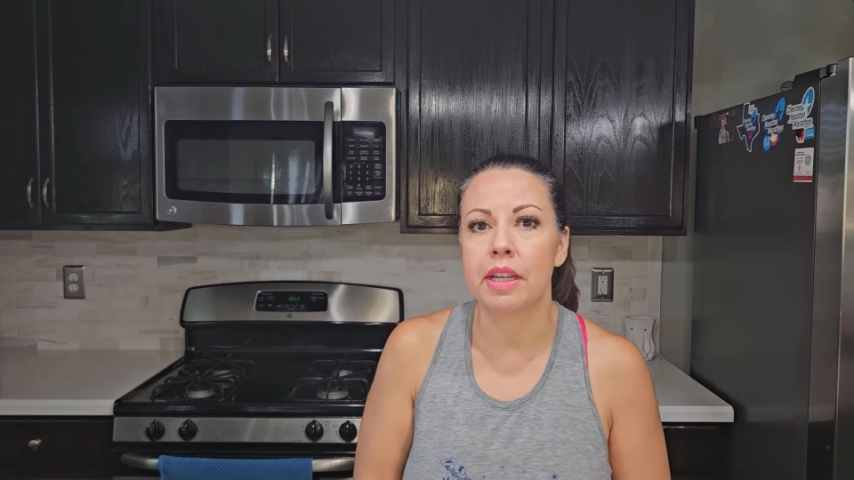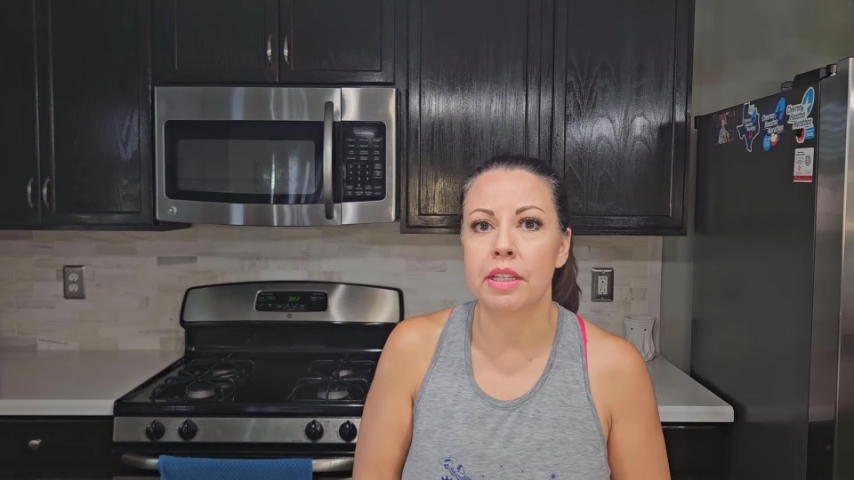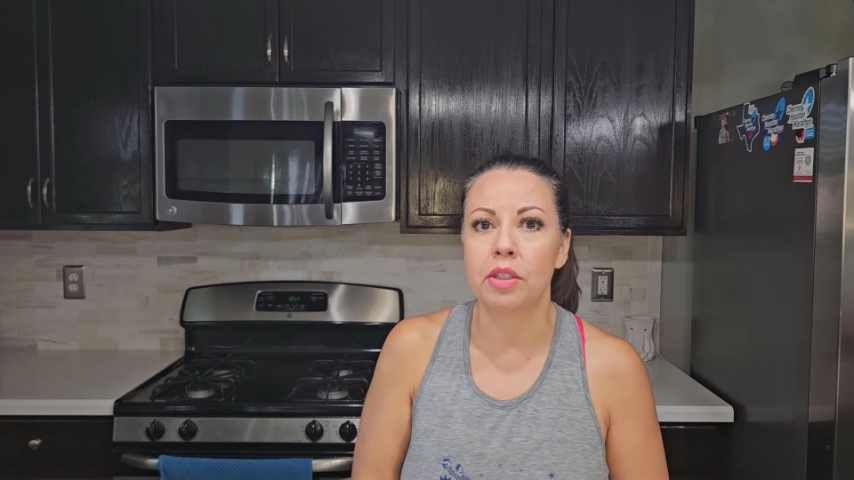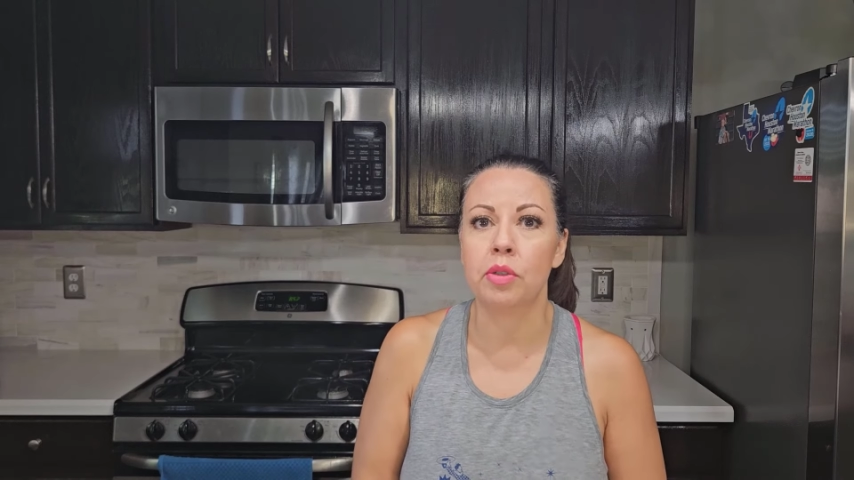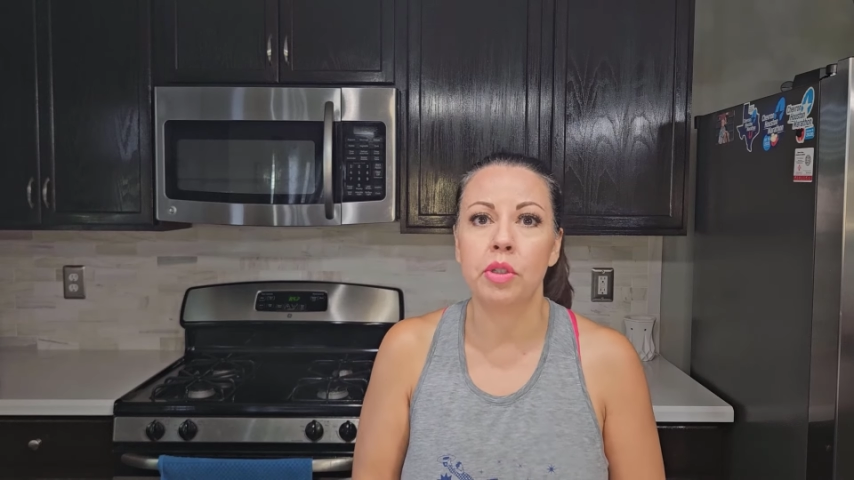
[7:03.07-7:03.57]

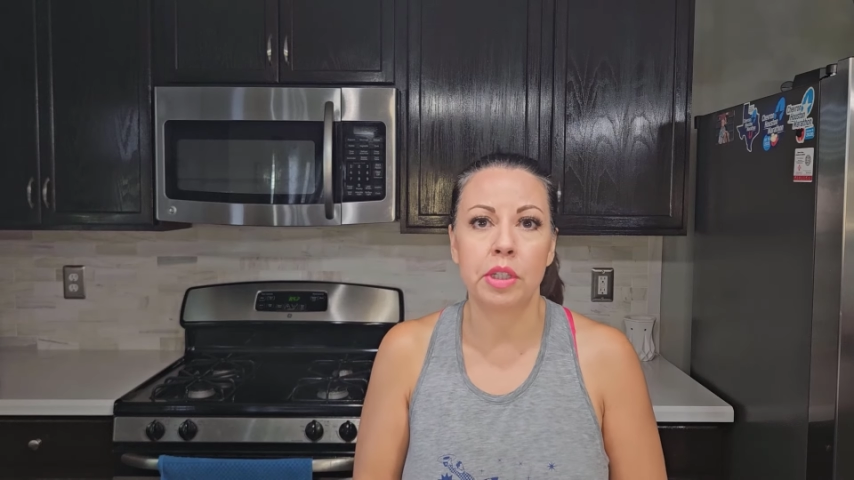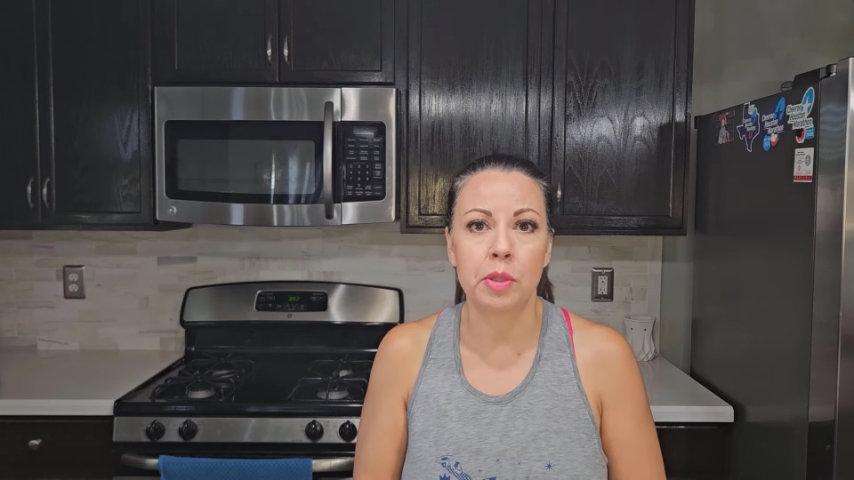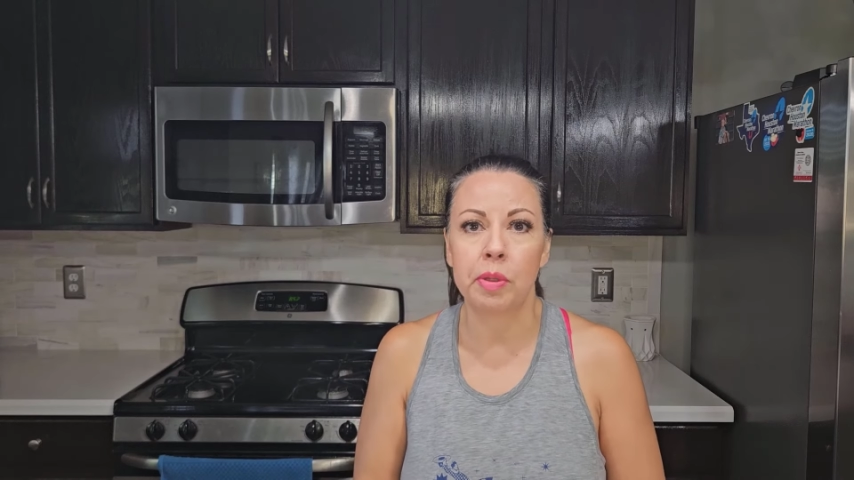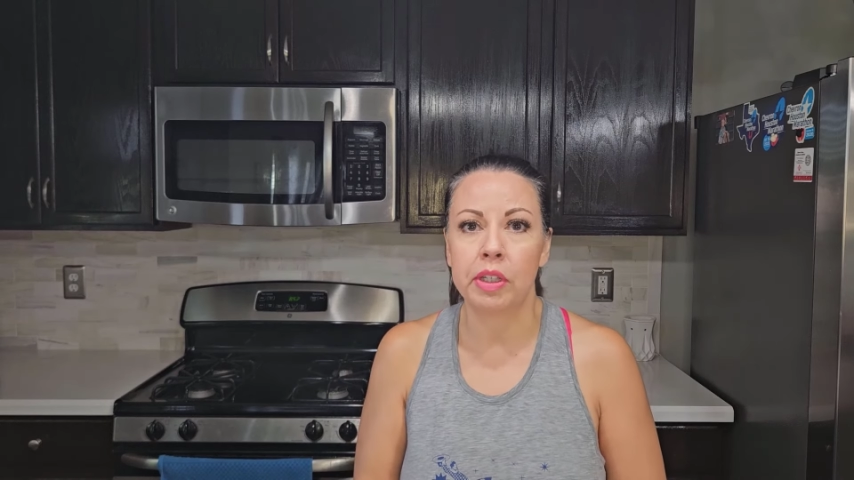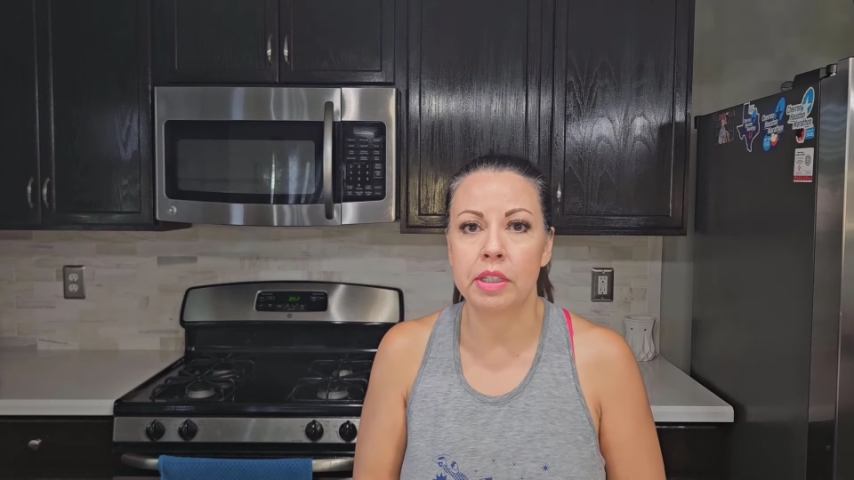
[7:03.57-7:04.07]
that you could
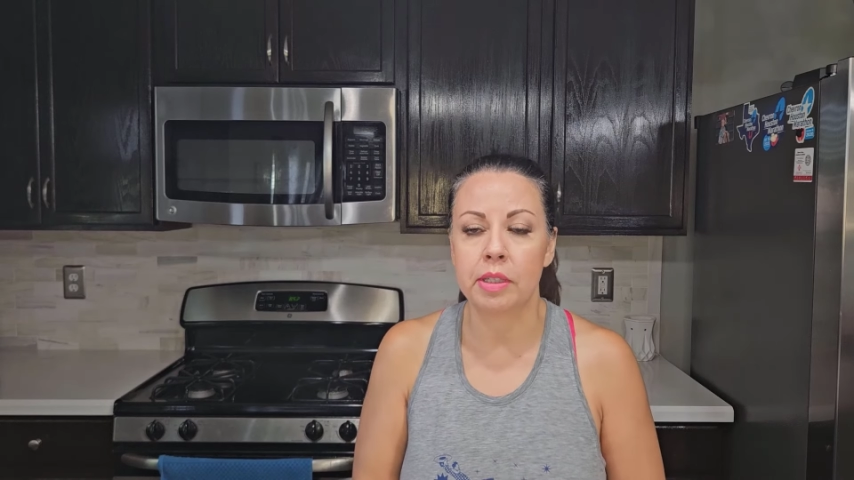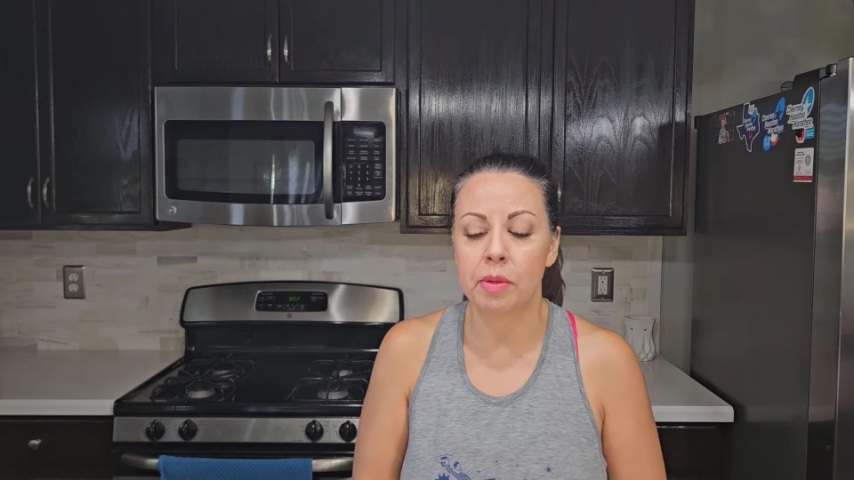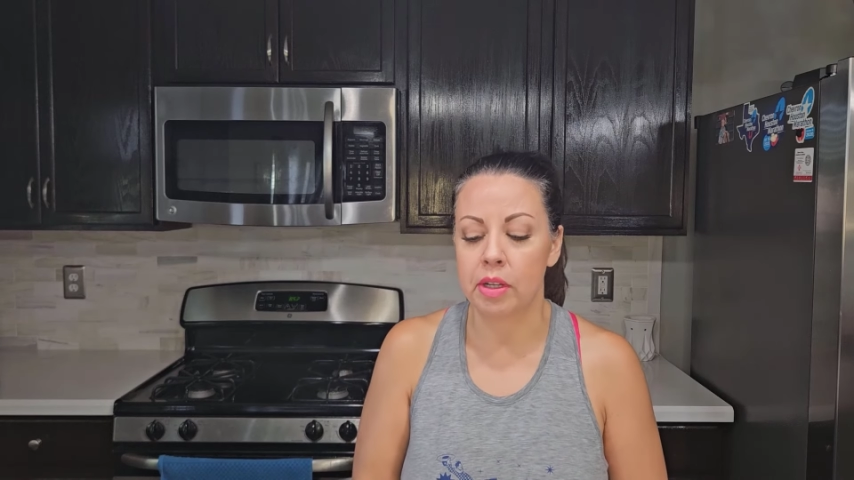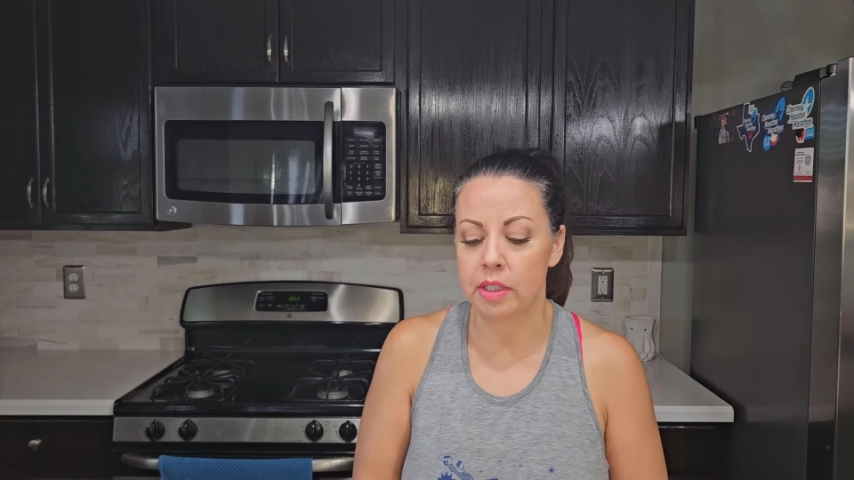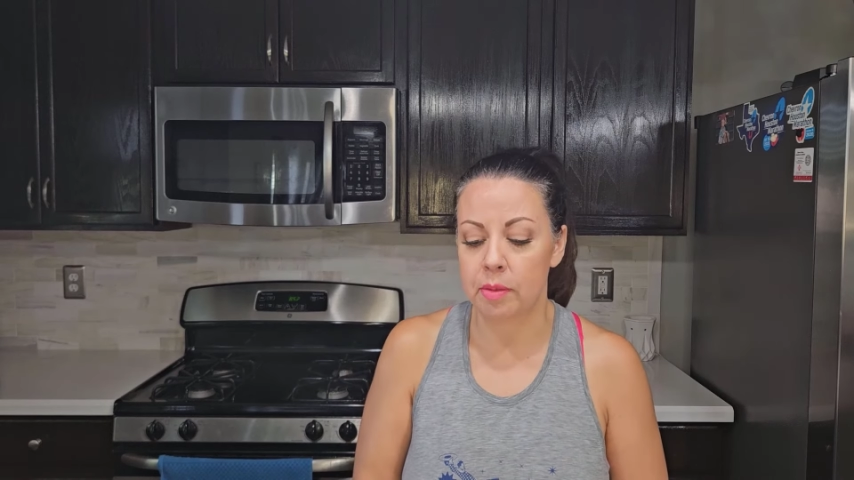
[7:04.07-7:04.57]
experience
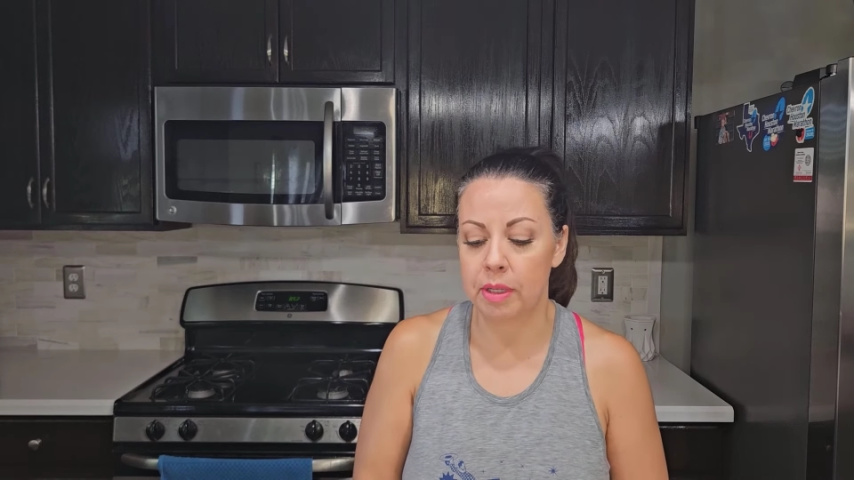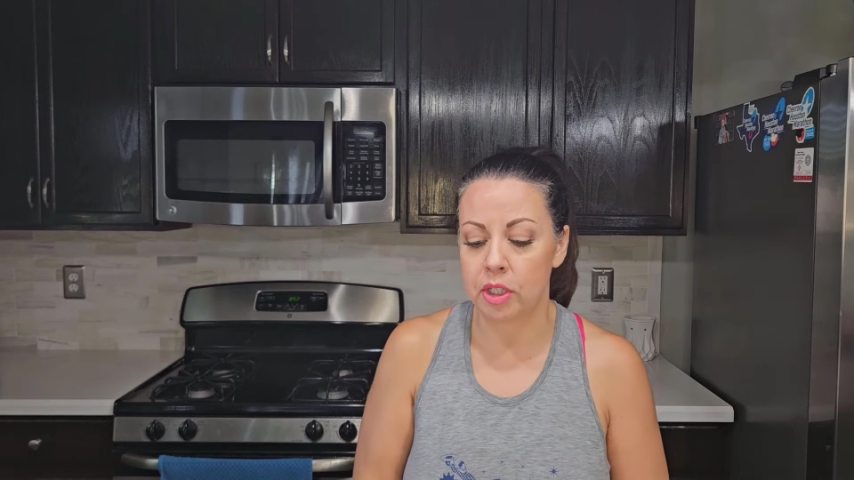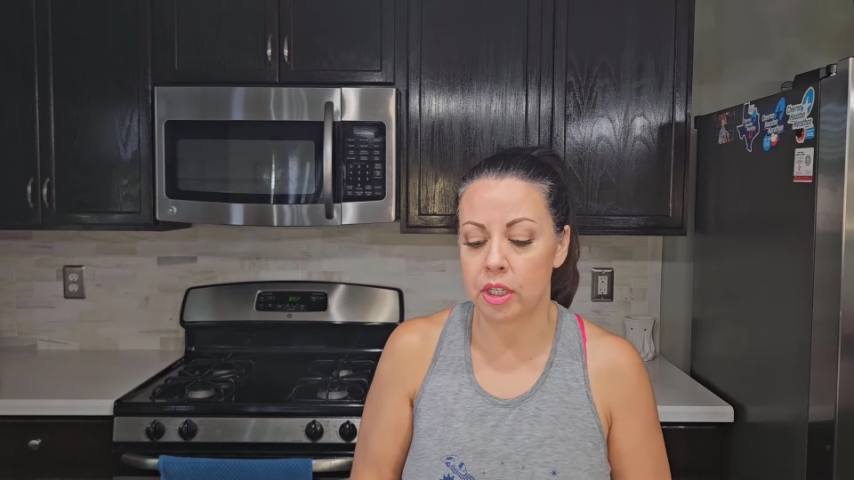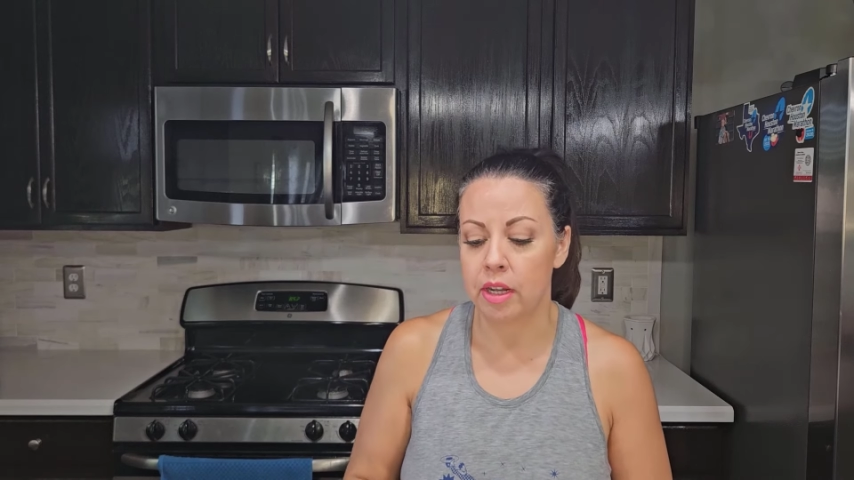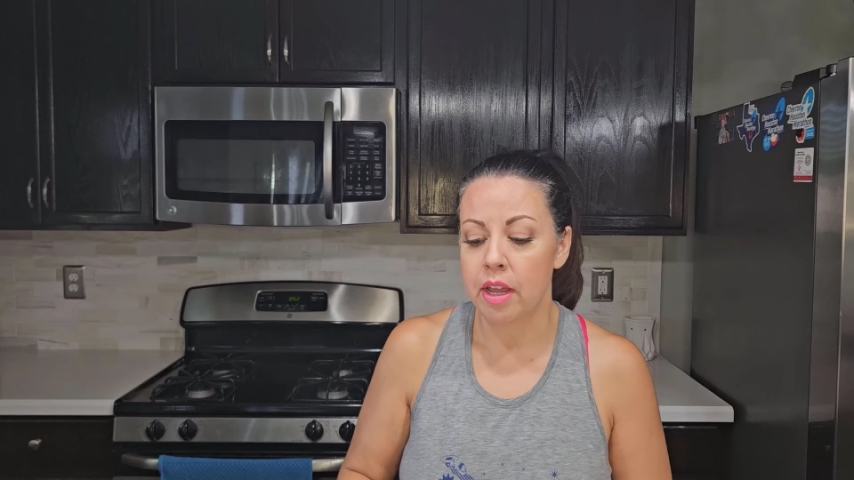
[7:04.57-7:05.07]
some
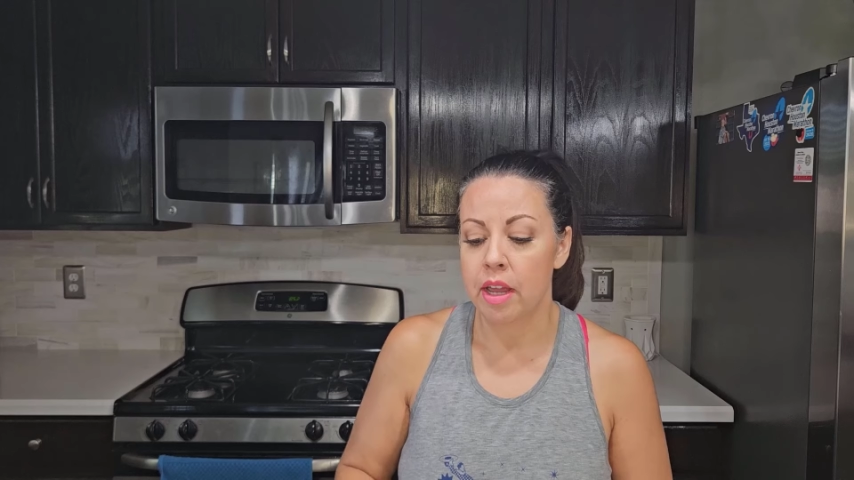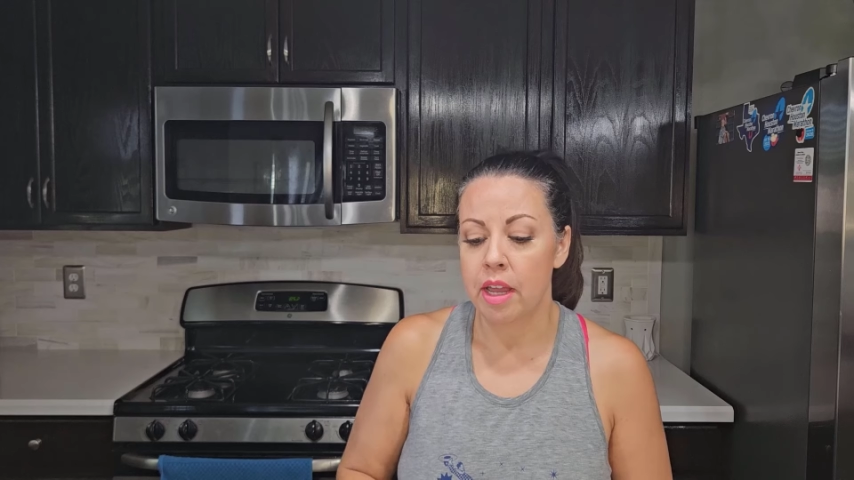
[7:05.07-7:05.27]
constipation.